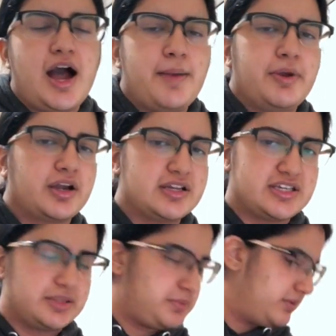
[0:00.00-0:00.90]
I'm not gonna
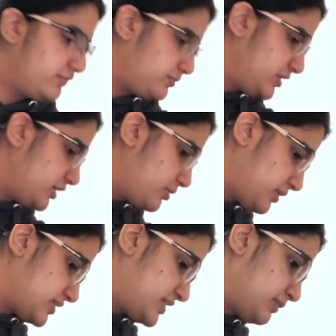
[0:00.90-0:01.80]
take the pen from here
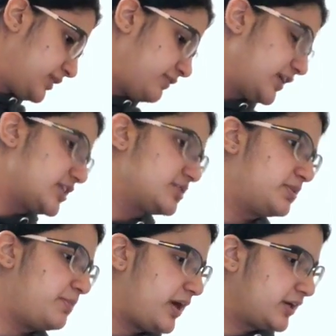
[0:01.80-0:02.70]
because I'm gonna forget to
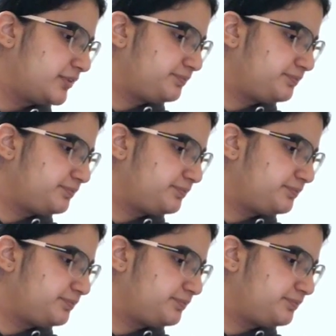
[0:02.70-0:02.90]
put it back.